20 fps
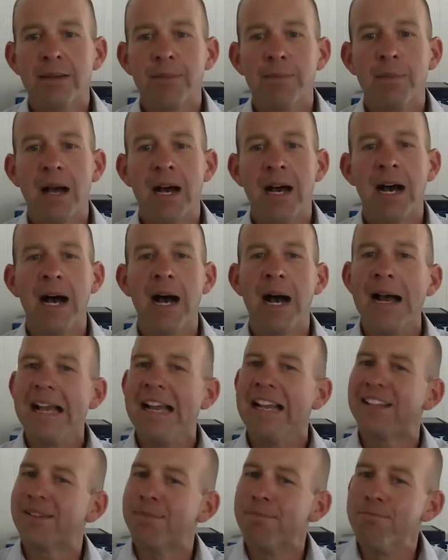
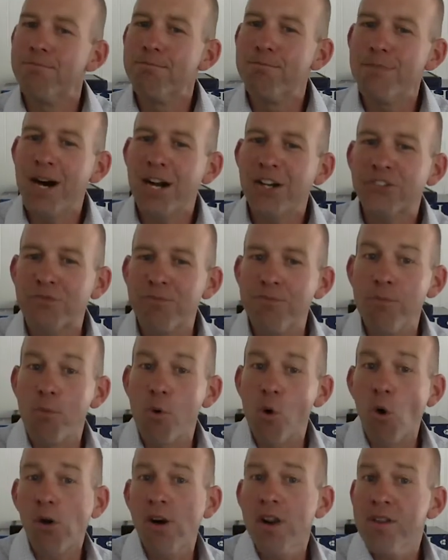It's much
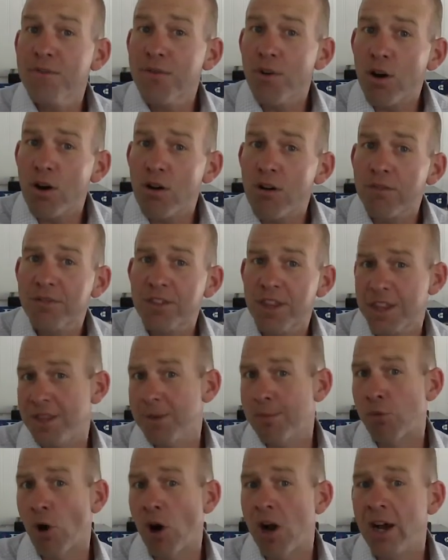more involved than the
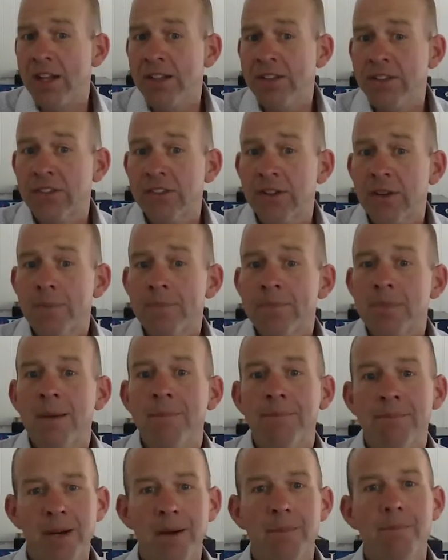bronze,
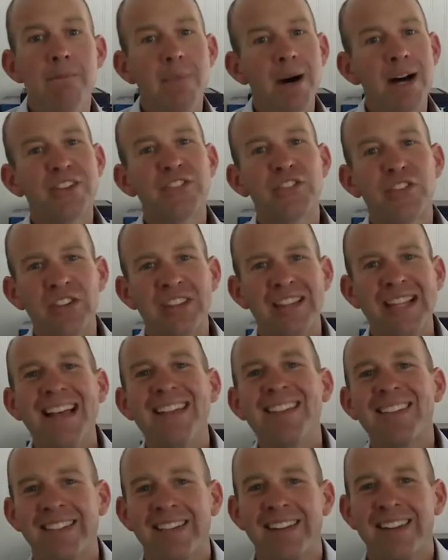but much
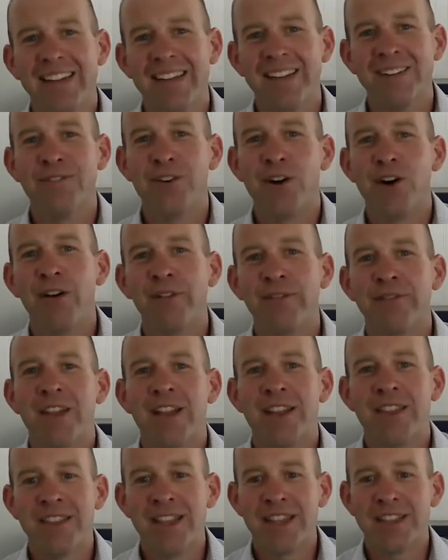less involved
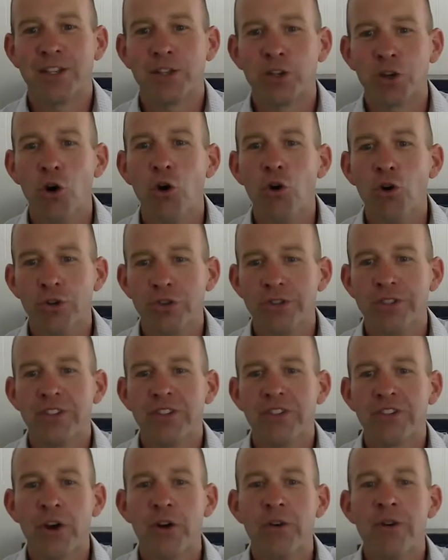than the gold.
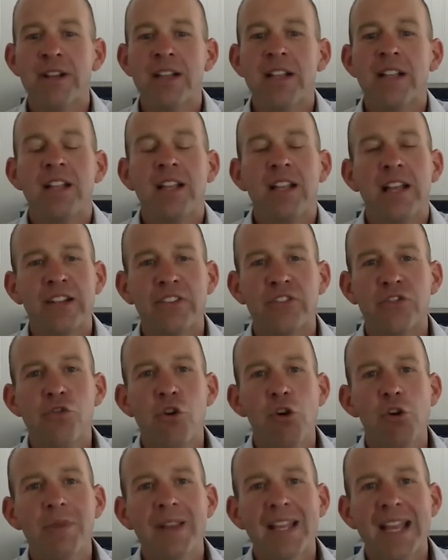So it's
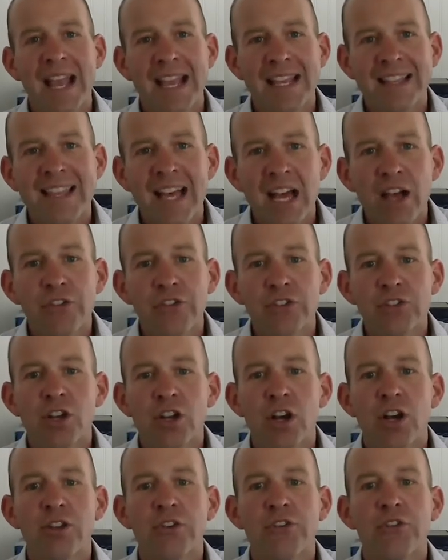normally
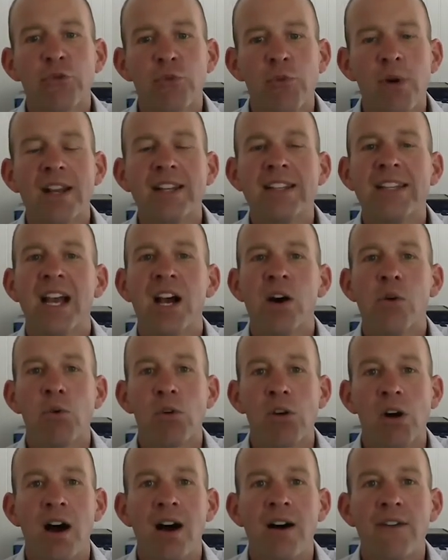$8,000. Right now,
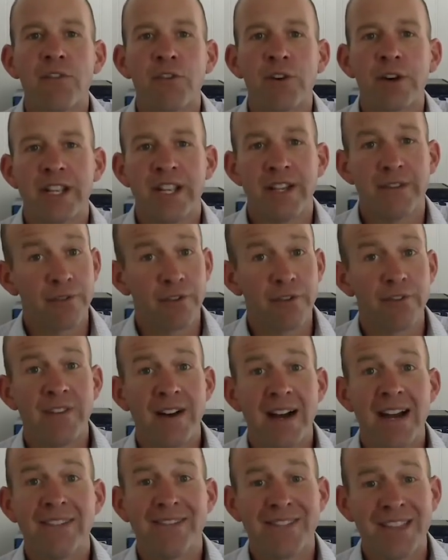we're offering it for
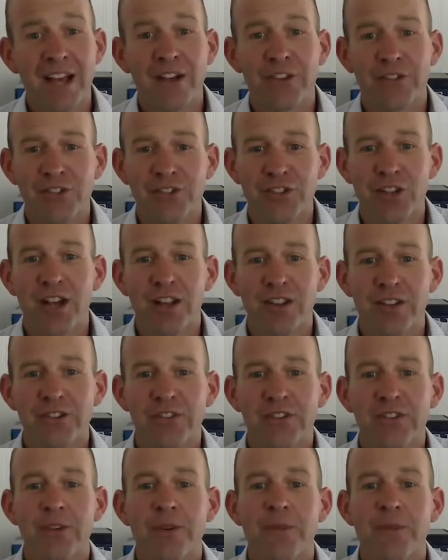$5,000.